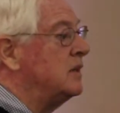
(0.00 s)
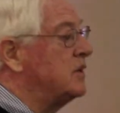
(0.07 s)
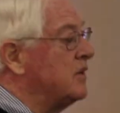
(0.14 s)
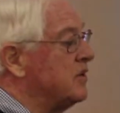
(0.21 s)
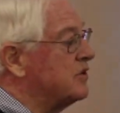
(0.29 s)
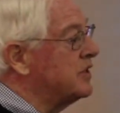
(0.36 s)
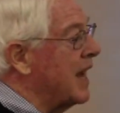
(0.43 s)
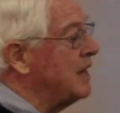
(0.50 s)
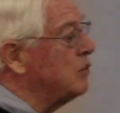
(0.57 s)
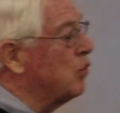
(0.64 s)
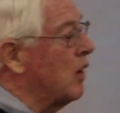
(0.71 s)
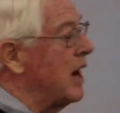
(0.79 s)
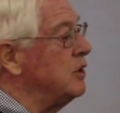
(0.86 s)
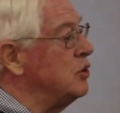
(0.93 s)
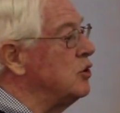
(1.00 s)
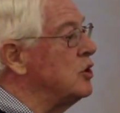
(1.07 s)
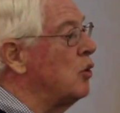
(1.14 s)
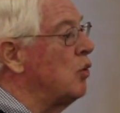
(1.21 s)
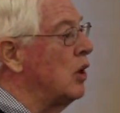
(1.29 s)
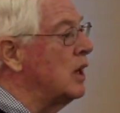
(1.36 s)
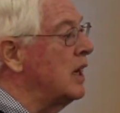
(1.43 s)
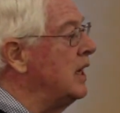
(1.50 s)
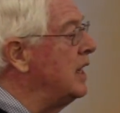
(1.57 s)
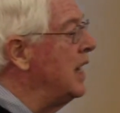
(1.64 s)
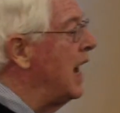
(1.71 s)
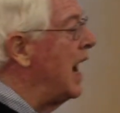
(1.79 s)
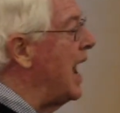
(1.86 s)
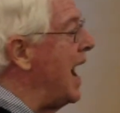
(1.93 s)
to the site where I do the work.
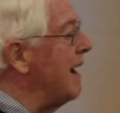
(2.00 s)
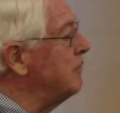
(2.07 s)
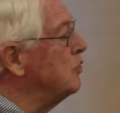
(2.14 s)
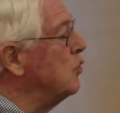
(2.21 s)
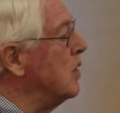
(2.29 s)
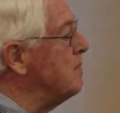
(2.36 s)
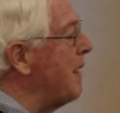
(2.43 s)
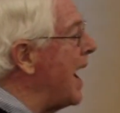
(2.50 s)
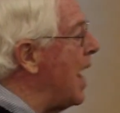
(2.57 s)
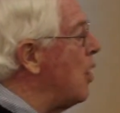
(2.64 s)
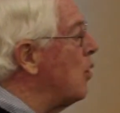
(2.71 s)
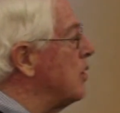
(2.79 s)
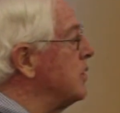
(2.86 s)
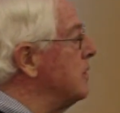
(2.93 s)
I have to empower